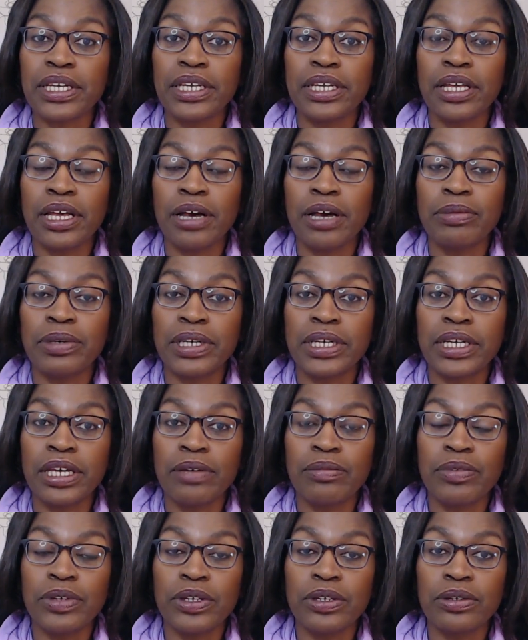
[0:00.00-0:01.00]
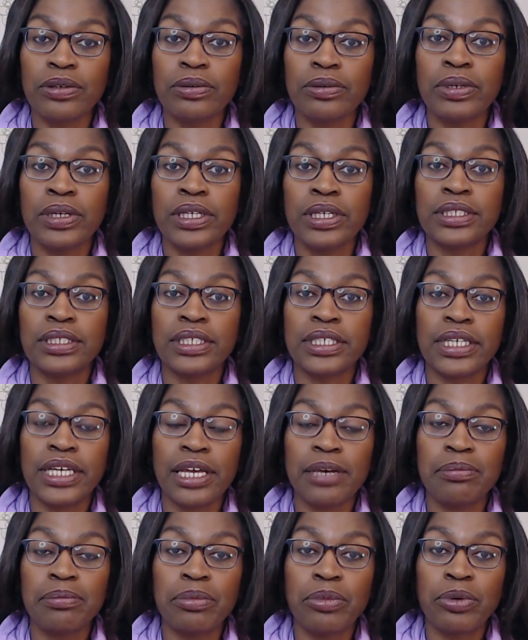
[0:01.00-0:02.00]
I would give you to
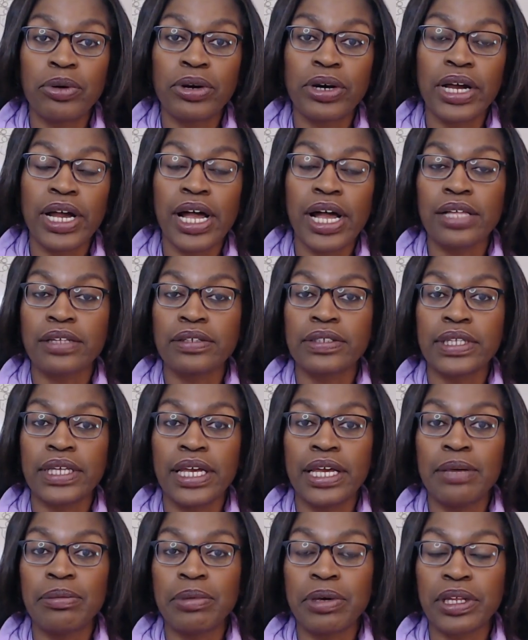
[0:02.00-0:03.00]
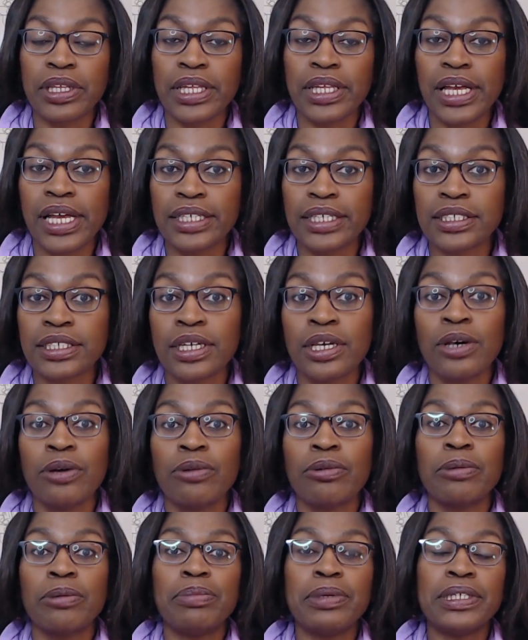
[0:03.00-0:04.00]
get more out of the MLS
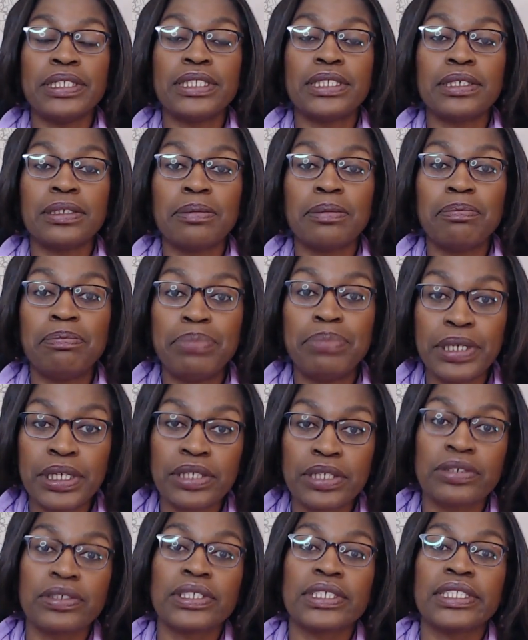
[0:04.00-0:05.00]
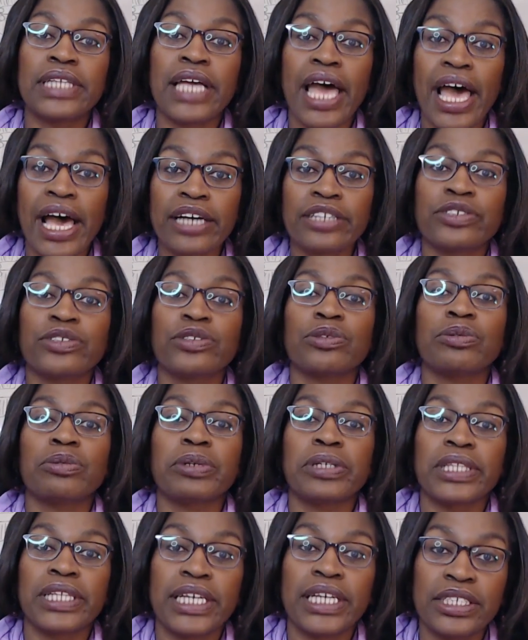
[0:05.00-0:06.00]
would be to build an actual
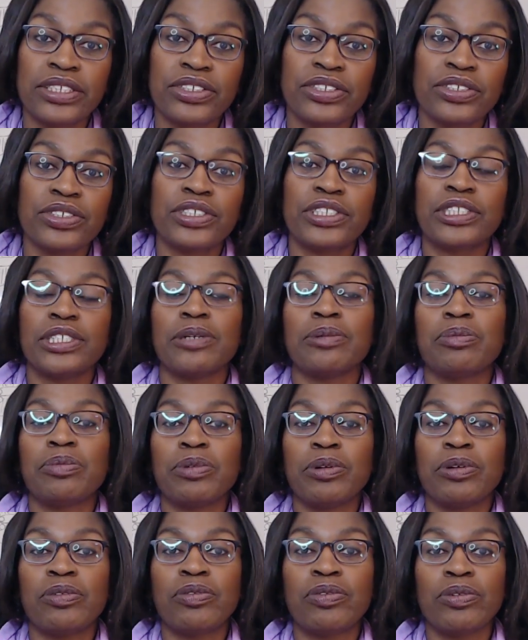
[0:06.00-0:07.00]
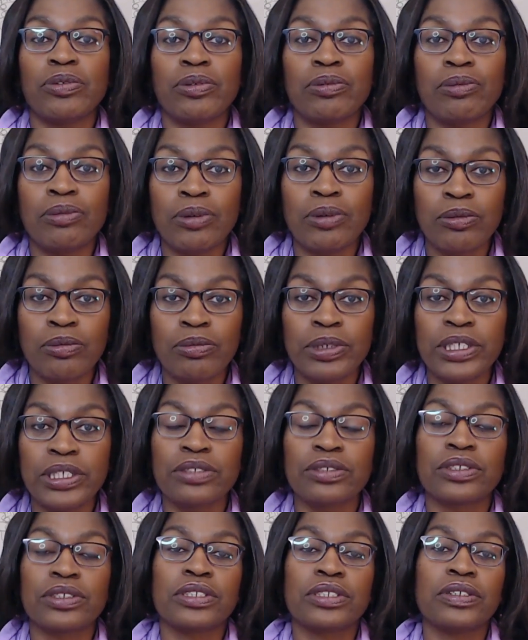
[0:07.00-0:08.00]
relationship with a
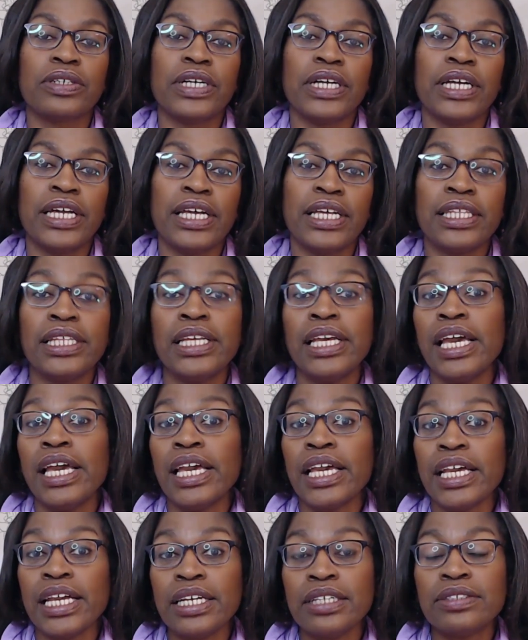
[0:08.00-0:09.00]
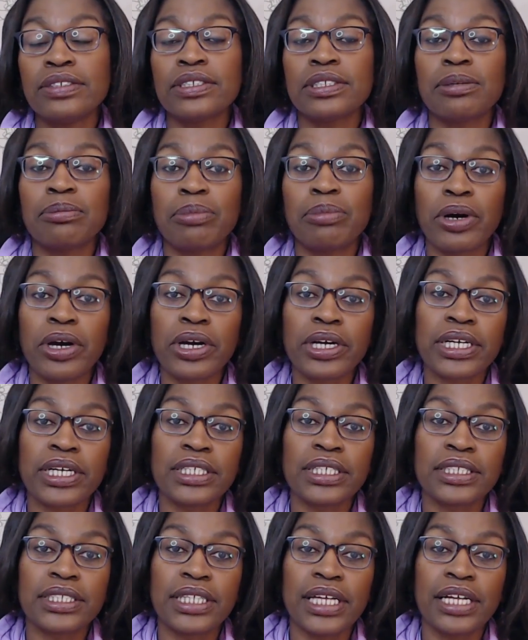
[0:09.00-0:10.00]
realtor in each of the
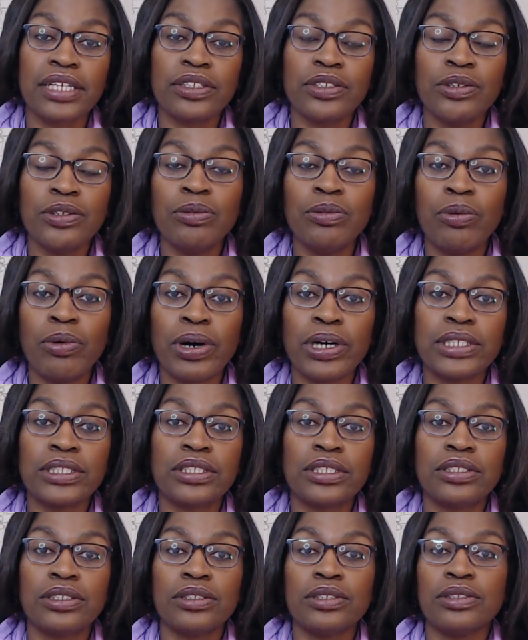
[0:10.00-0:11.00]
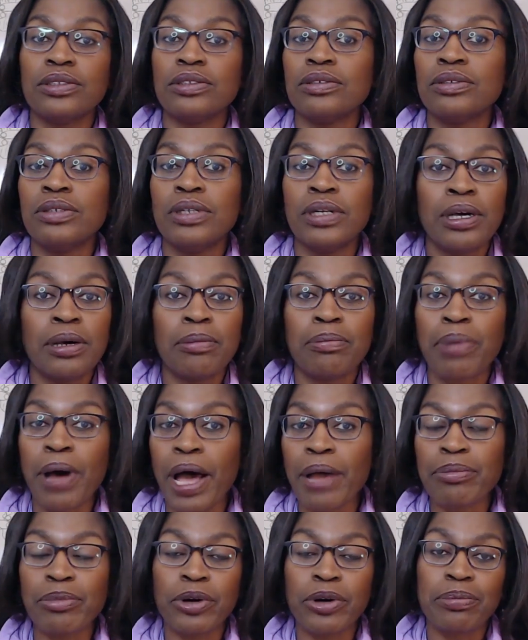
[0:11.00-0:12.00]
markets that you want to
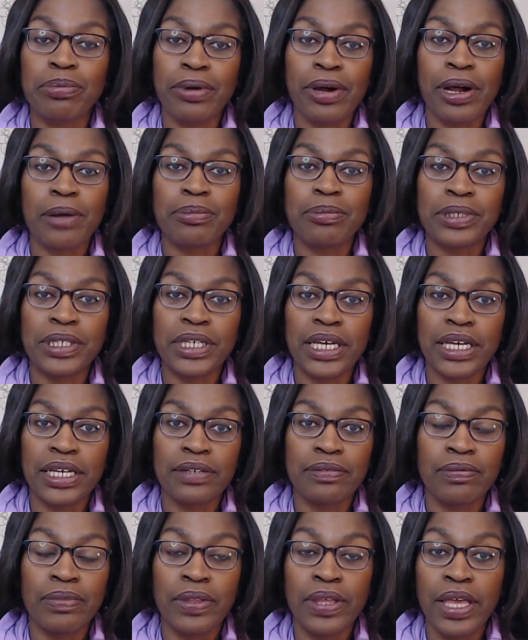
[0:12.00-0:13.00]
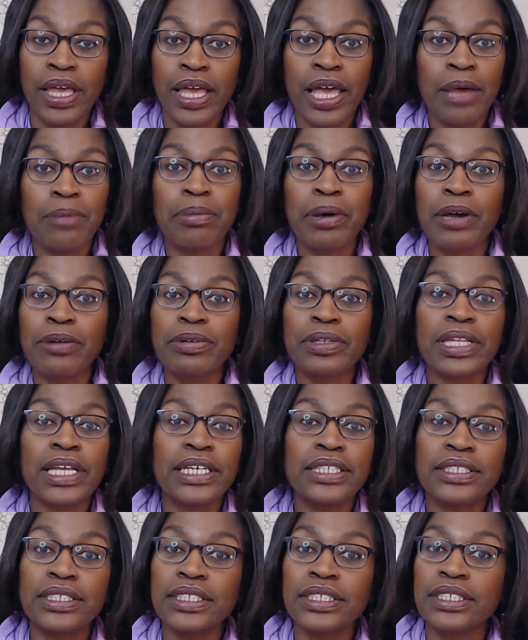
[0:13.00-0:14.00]
buy more property in. And by
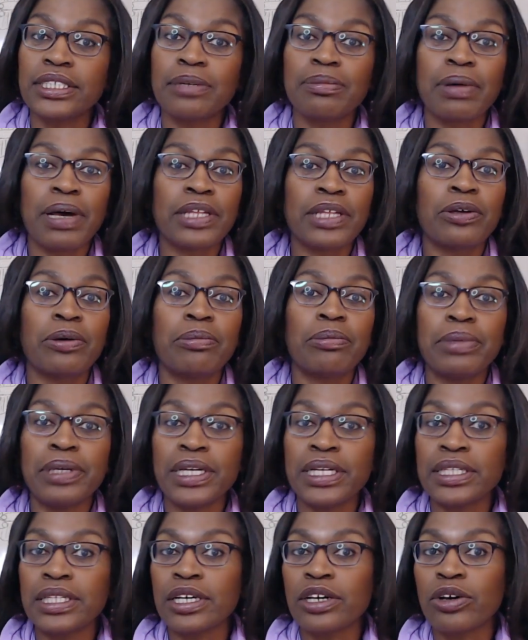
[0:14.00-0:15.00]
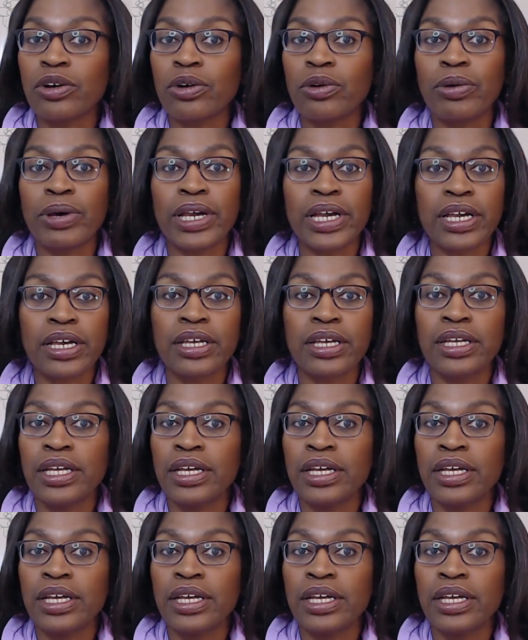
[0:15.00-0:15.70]
relationship, I don't mean a quick